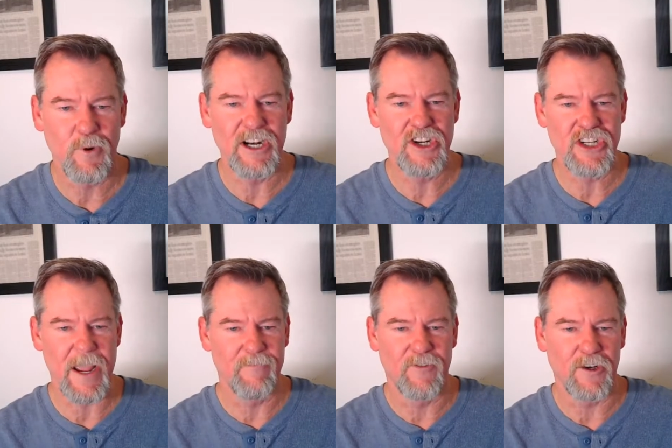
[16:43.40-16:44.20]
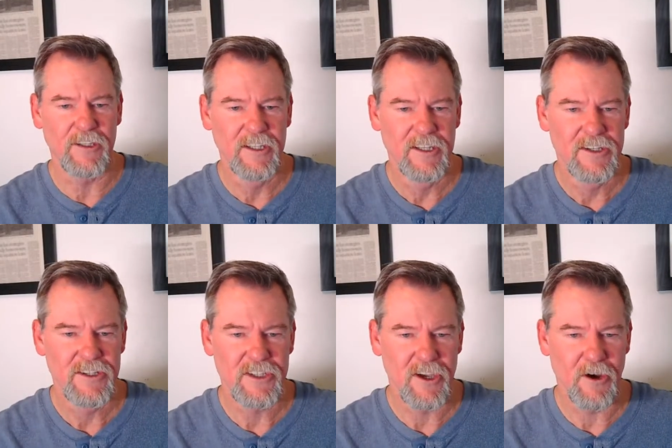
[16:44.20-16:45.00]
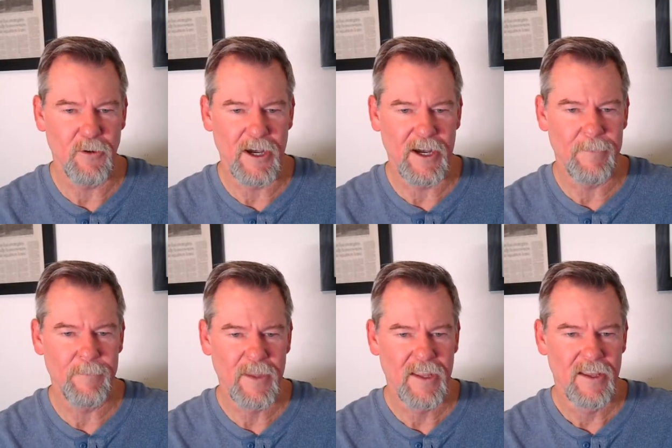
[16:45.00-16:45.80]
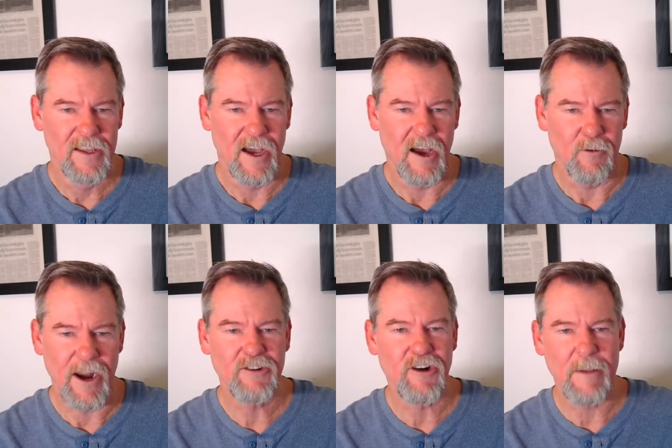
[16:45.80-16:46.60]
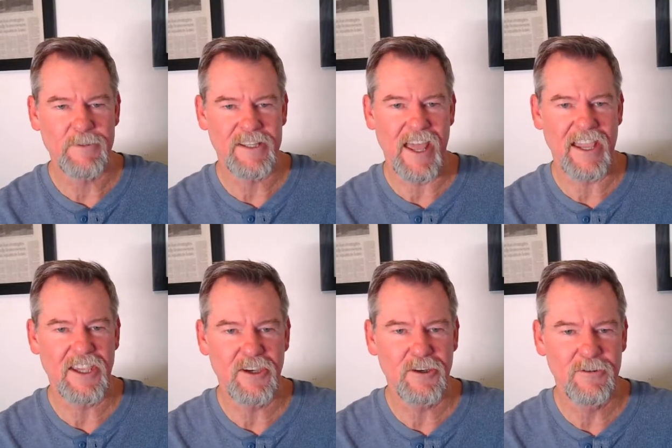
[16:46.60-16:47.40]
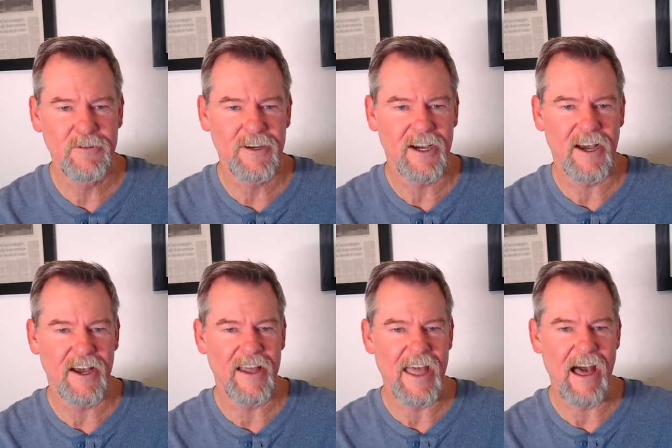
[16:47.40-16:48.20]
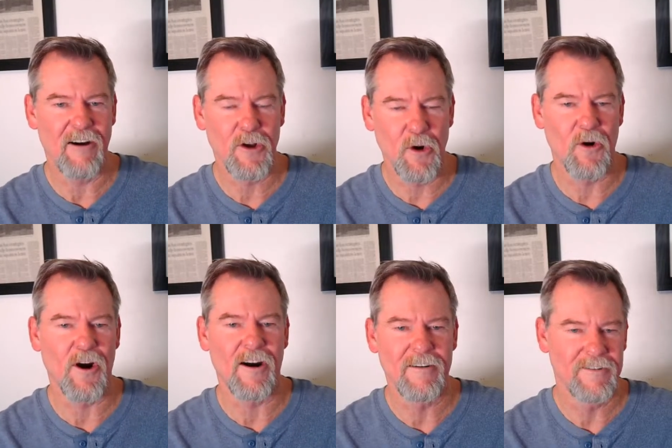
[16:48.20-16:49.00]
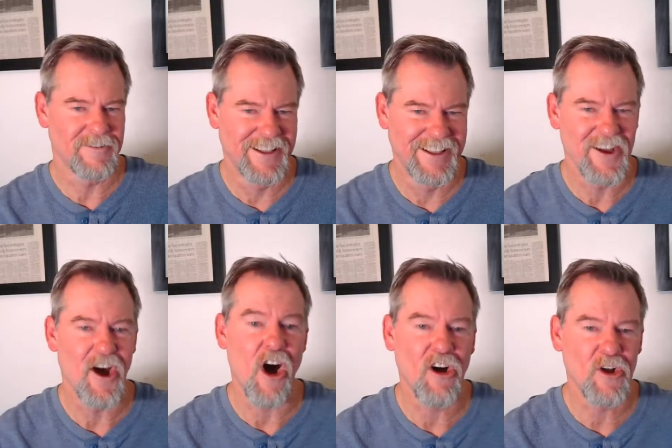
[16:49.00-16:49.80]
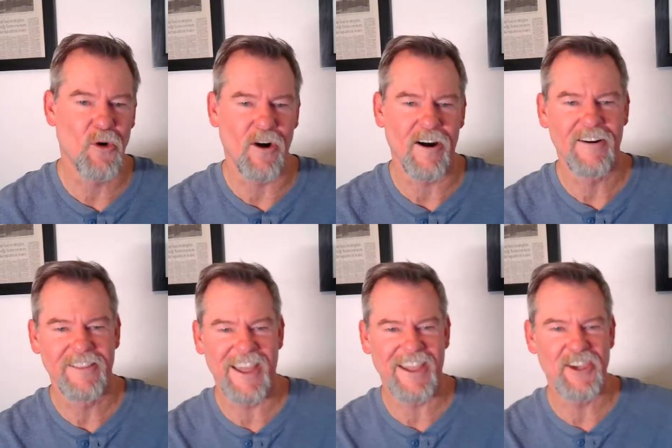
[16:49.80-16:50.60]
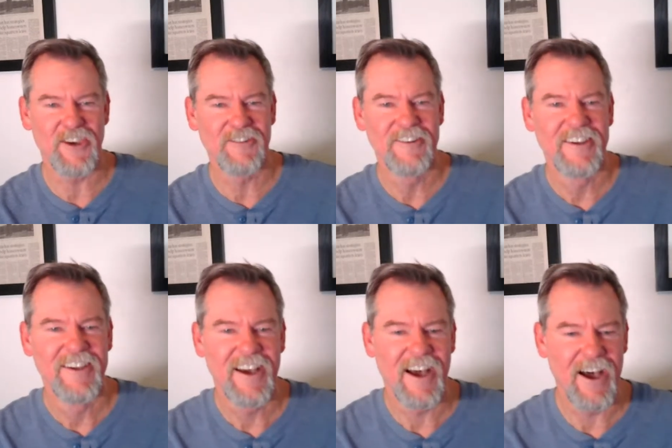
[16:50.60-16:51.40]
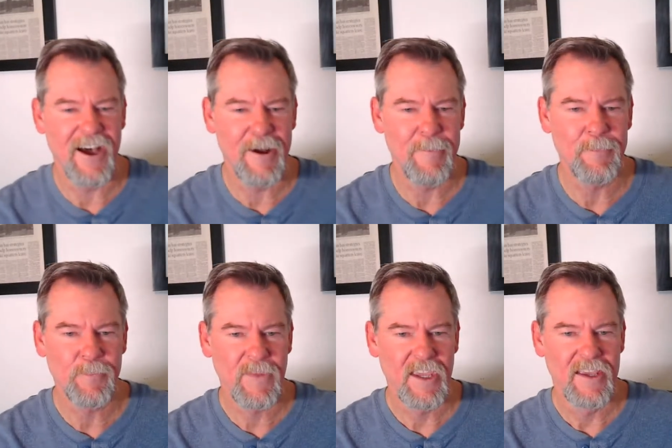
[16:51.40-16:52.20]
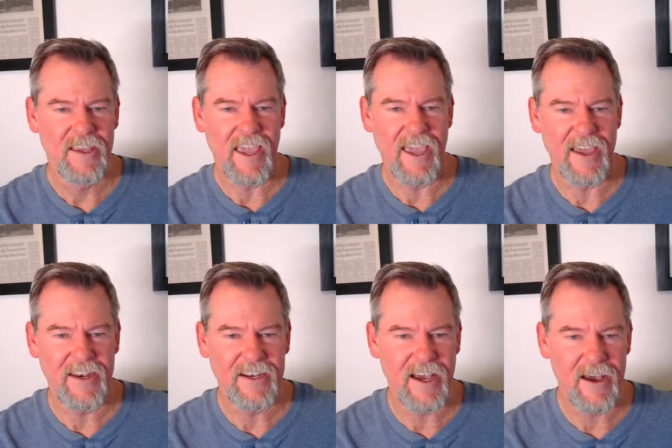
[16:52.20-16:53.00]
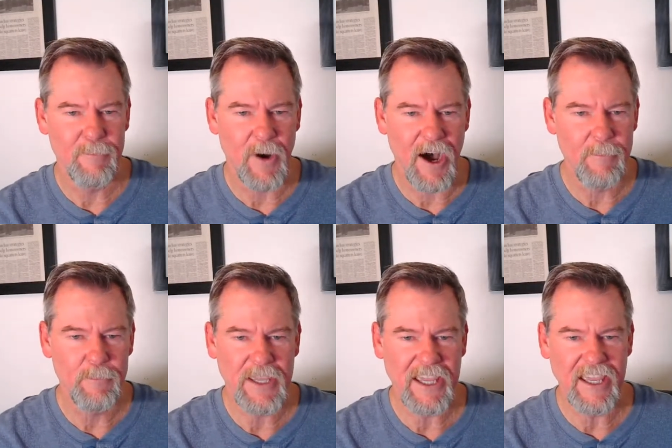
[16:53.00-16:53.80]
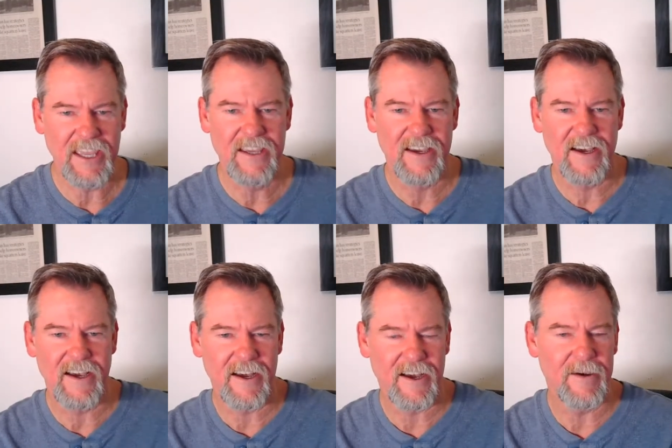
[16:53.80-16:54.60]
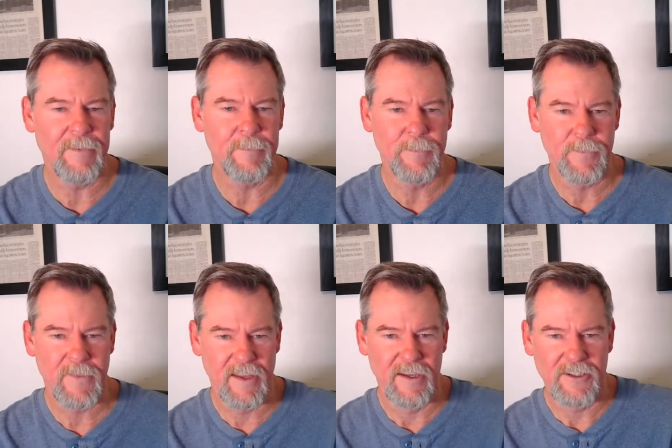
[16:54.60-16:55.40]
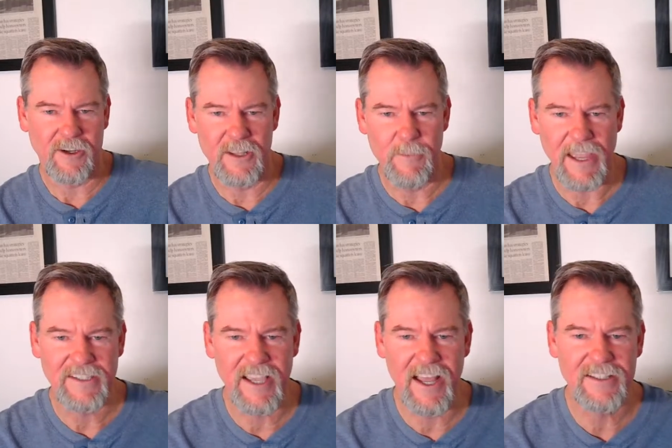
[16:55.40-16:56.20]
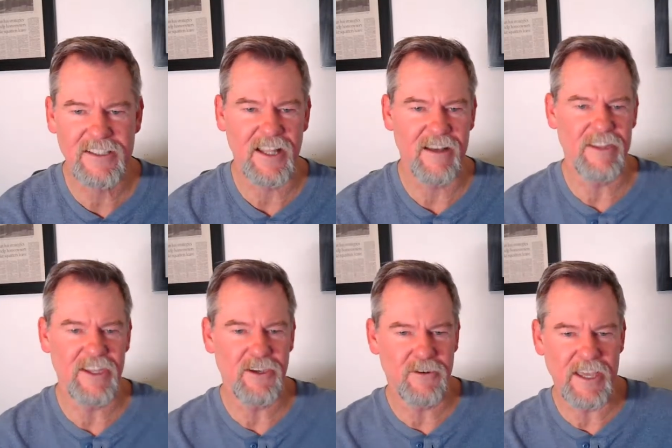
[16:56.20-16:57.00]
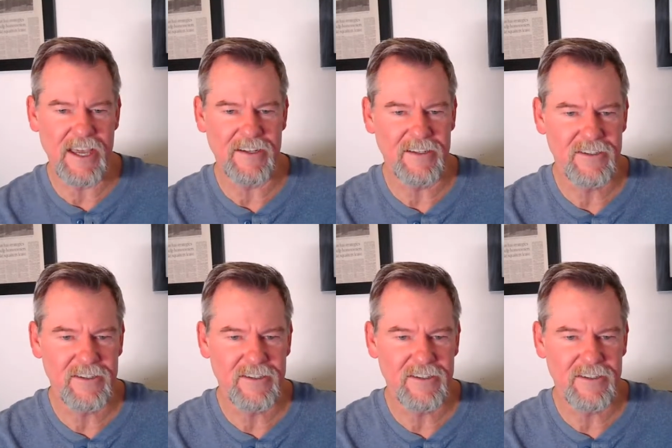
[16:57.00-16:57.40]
shameful. So Raindrops, thank you. Al Gore, thank you. And Bob P, totally makes sense. Love that you get